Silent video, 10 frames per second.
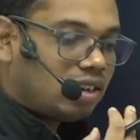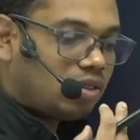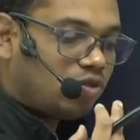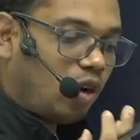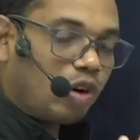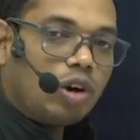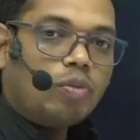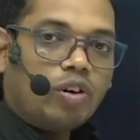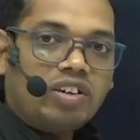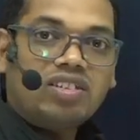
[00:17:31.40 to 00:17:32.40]
volume,
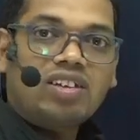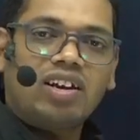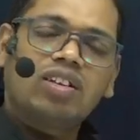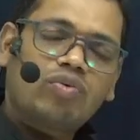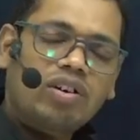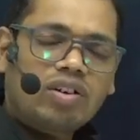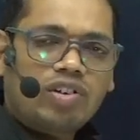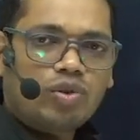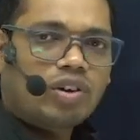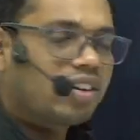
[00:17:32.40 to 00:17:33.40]
or initial length, whatever
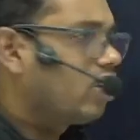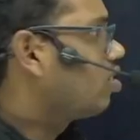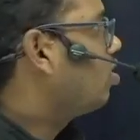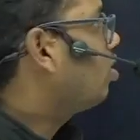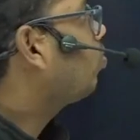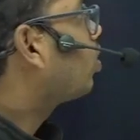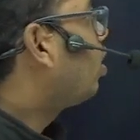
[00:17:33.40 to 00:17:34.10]
you can consider,